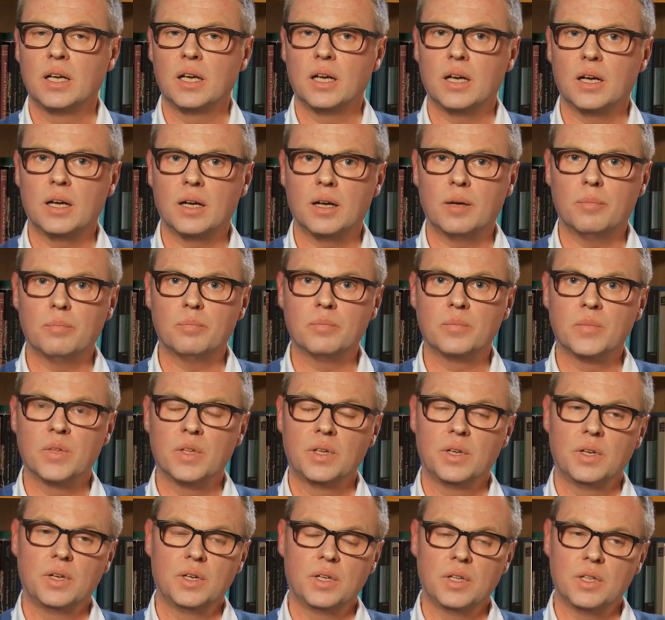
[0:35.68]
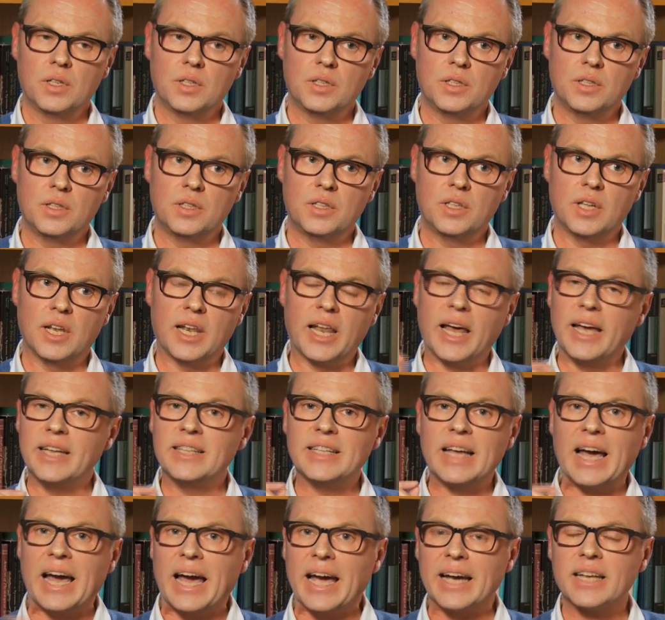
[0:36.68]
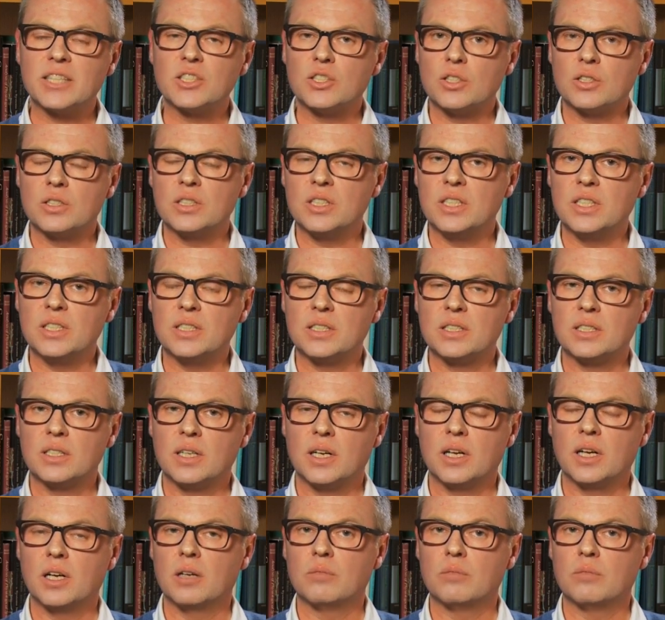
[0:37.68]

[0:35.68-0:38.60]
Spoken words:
The light acts on these